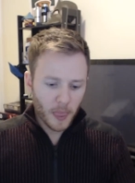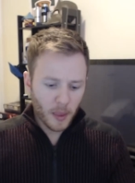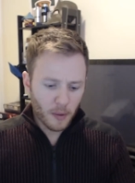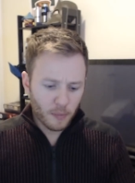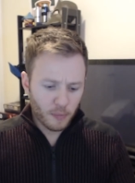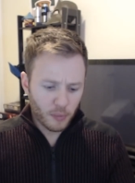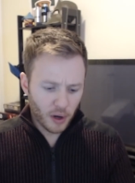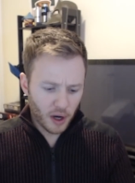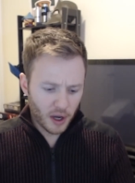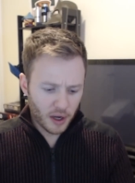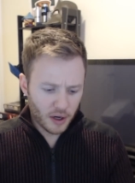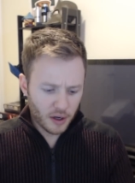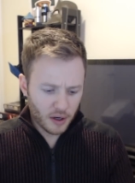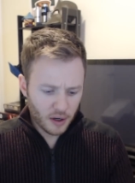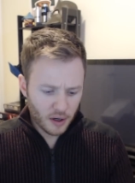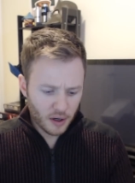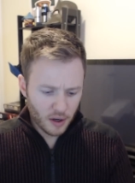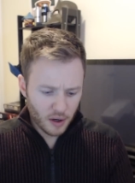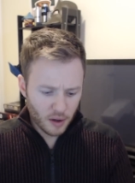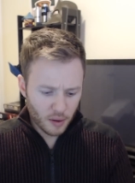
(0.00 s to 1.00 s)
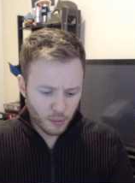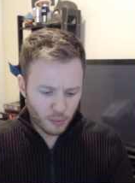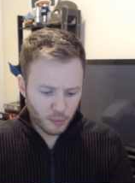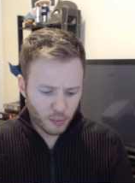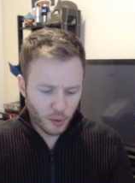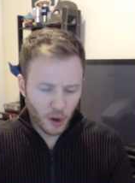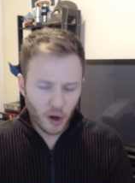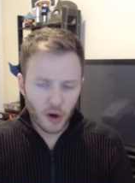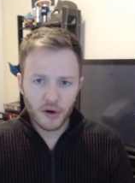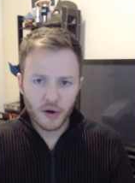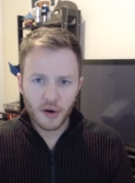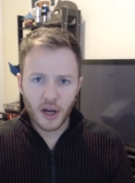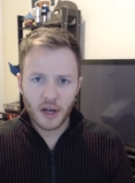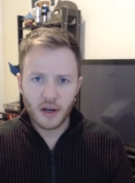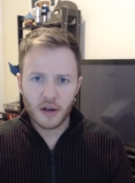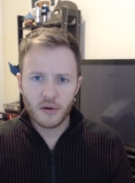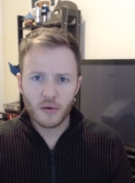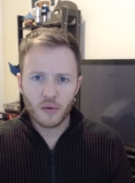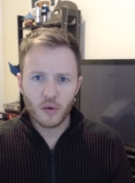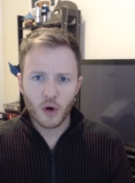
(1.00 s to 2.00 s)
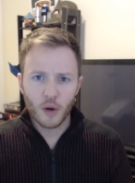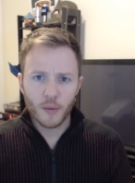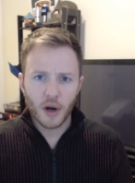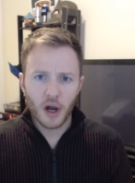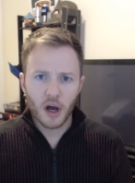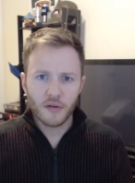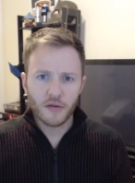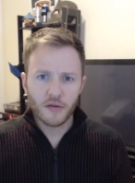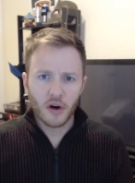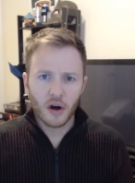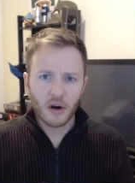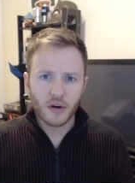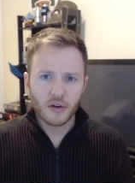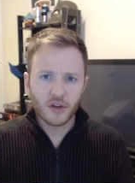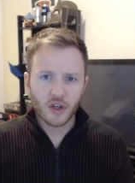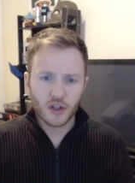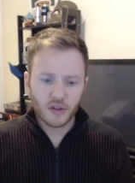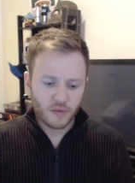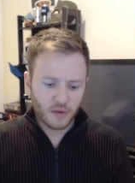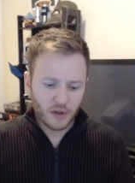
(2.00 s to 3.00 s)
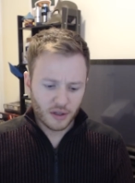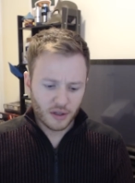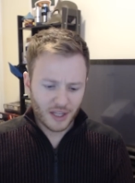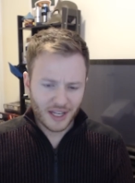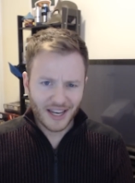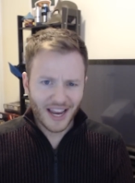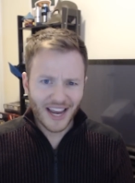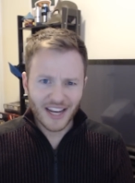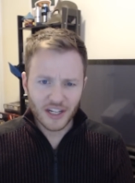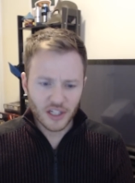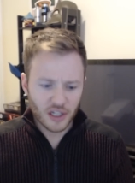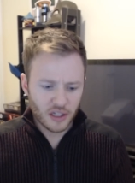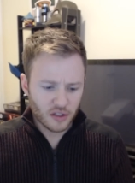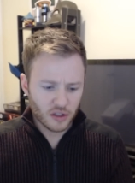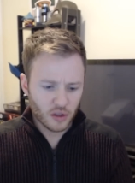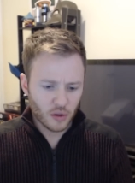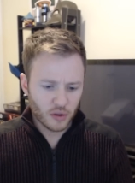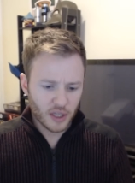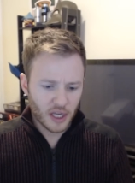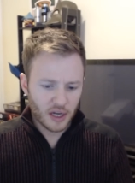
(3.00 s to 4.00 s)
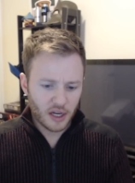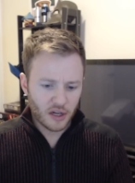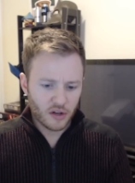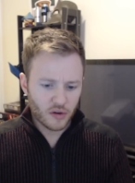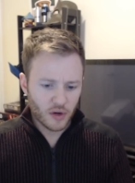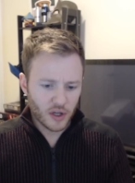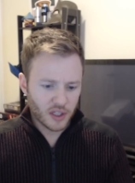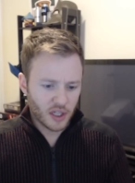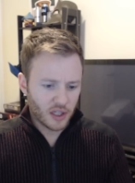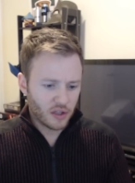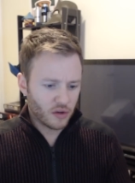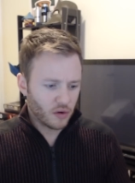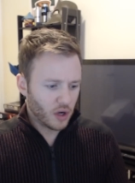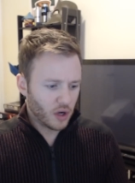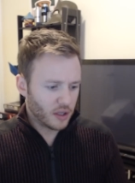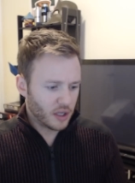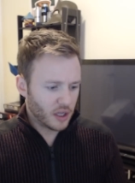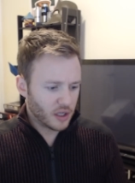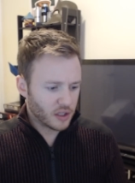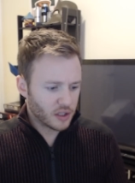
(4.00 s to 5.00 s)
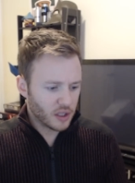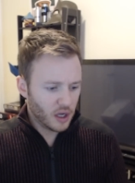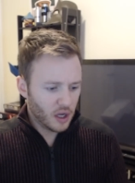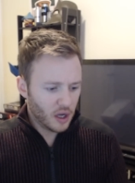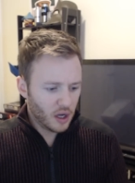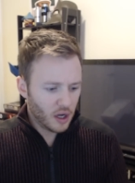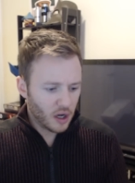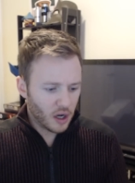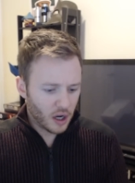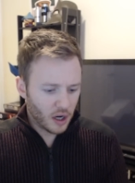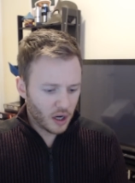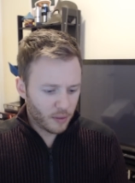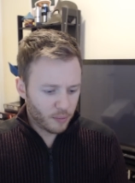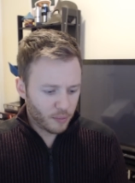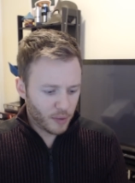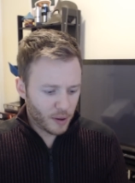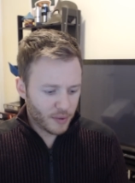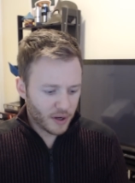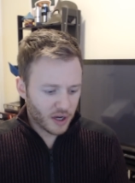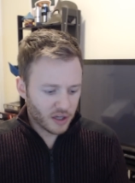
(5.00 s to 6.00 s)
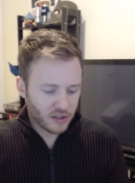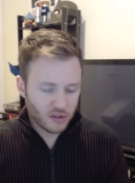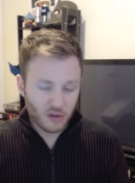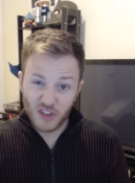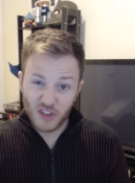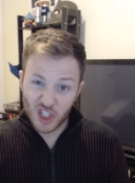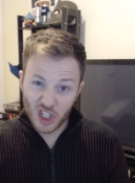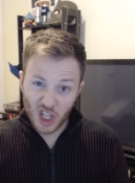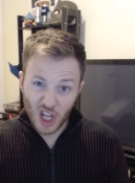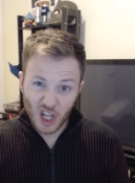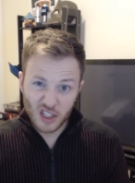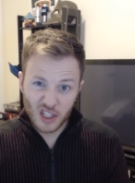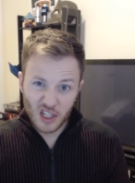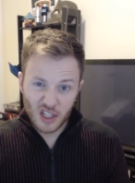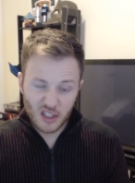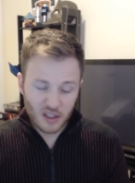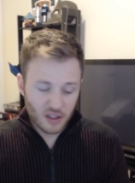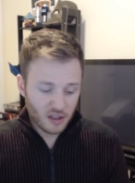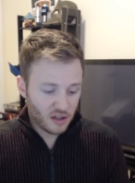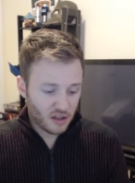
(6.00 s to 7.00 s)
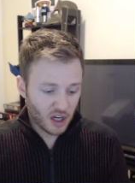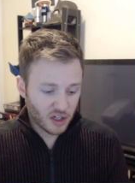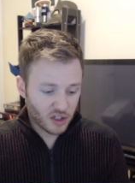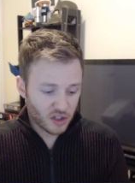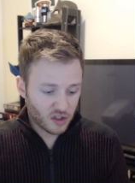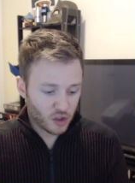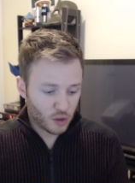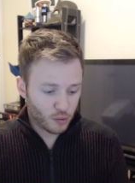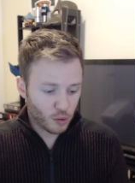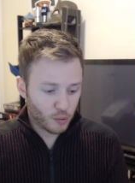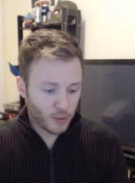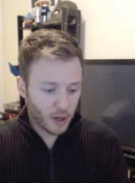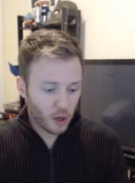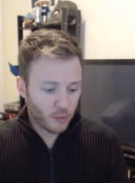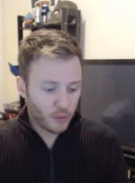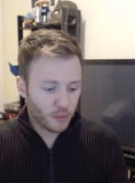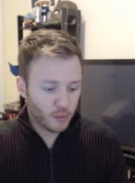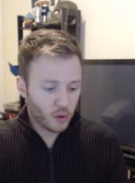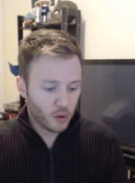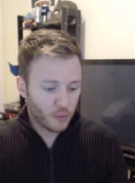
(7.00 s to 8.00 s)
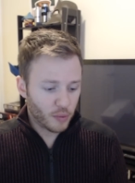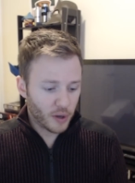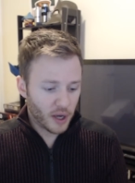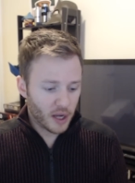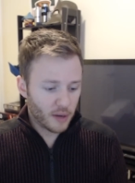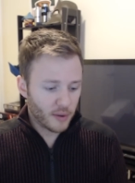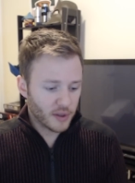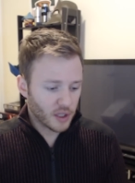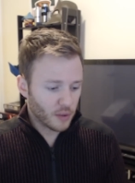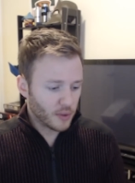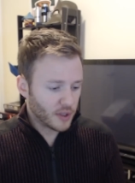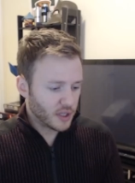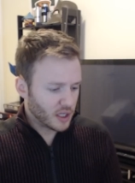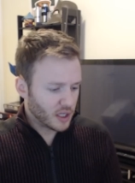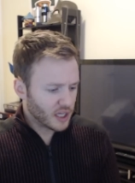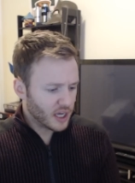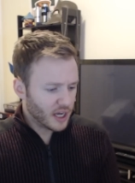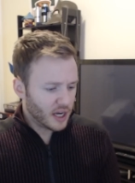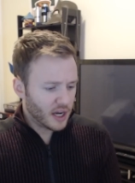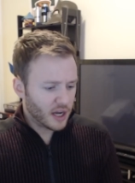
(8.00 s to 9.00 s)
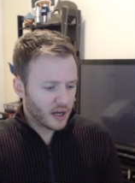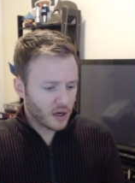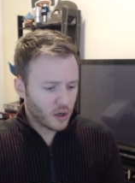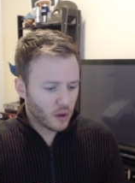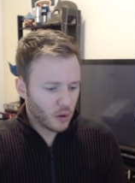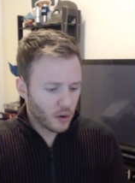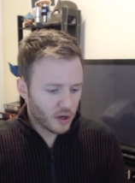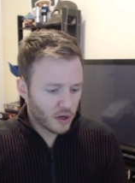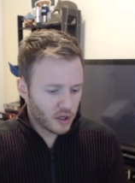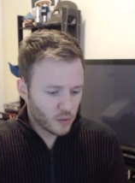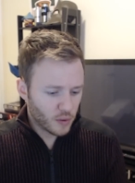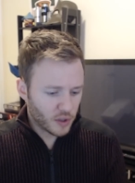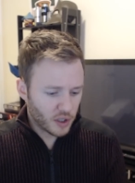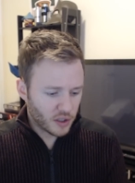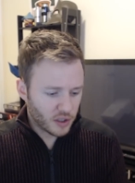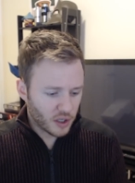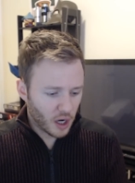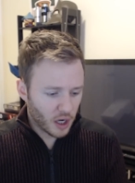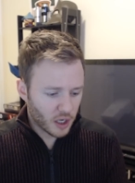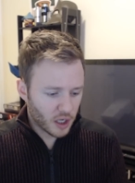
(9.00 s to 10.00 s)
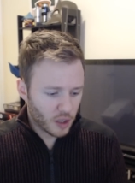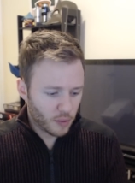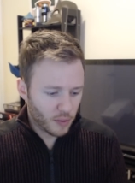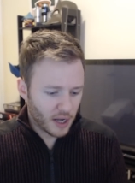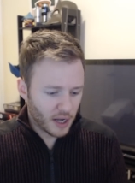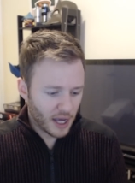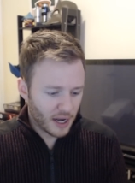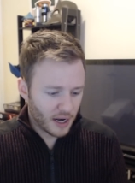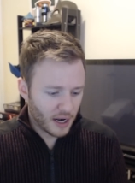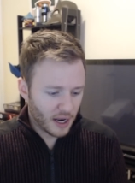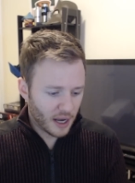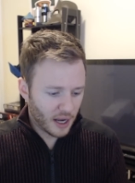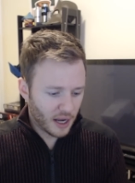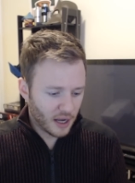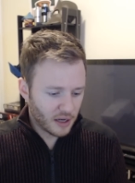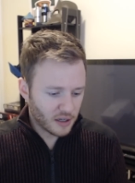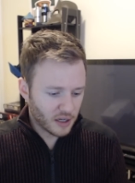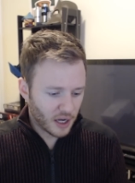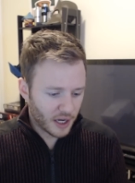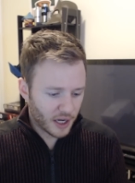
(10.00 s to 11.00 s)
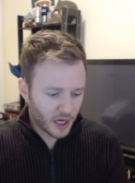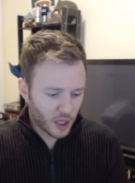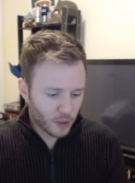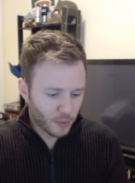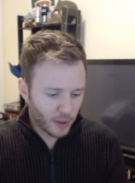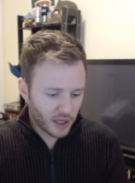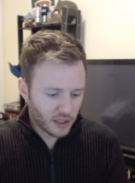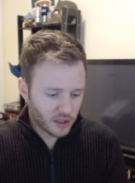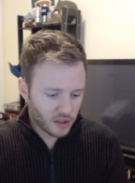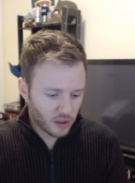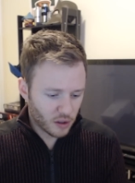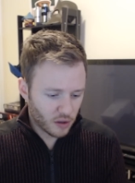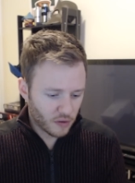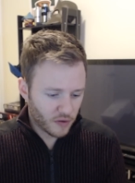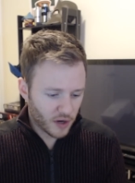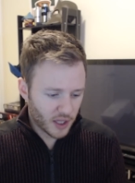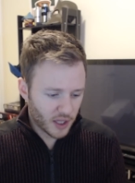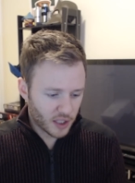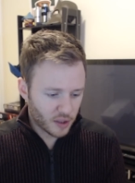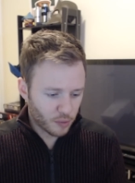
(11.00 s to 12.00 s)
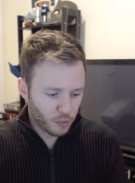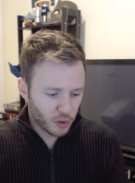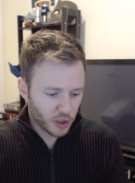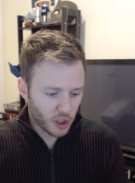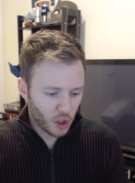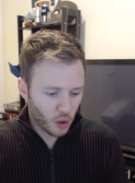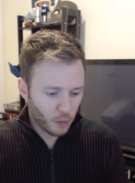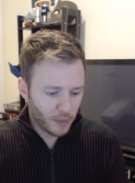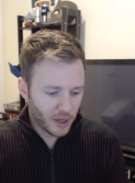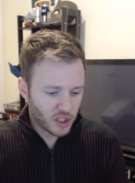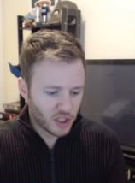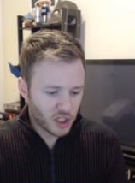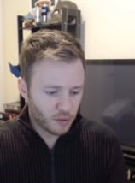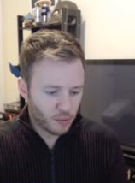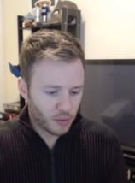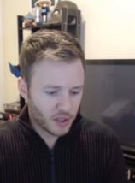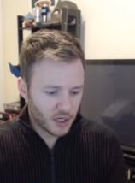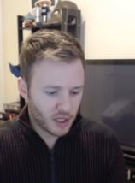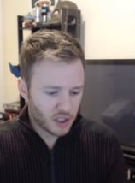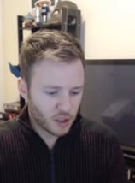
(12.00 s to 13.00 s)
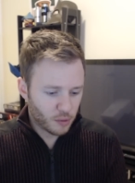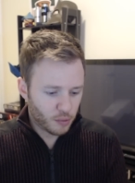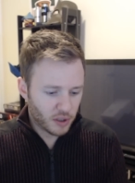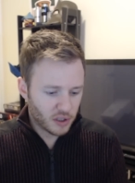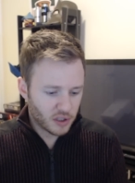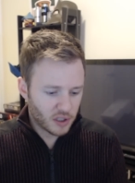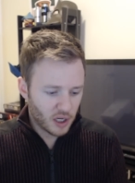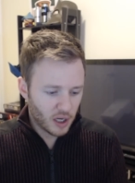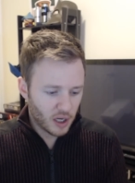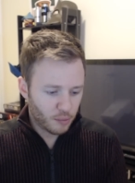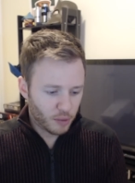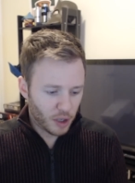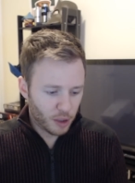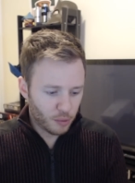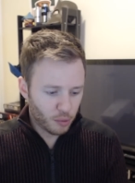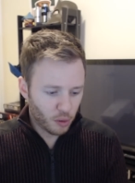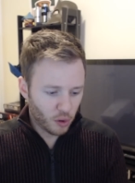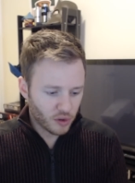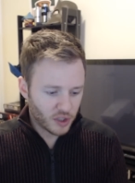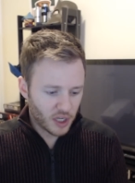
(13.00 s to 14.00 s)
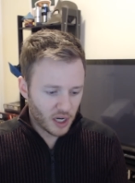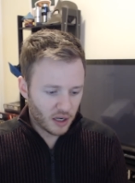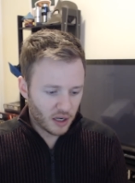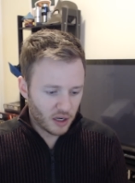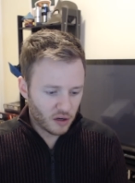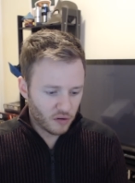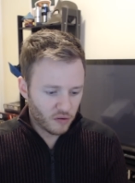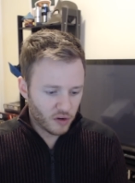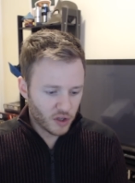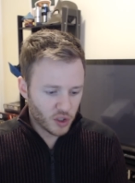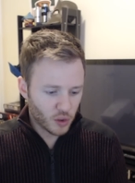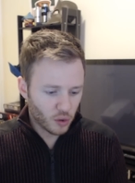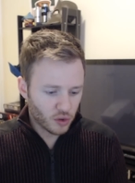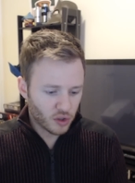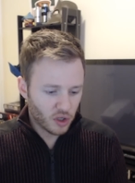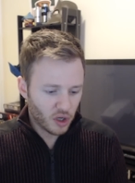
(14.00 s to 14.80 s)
but Barton and Romanoff are just elite agents, so it's kind of interesting that they're on this. Uh, maybe because they're vigilantes, not just superpower people. But anyways, I'll read this. In accordance with the document at hand, I hereby certify that the below mentioned participants, peoples, and individuals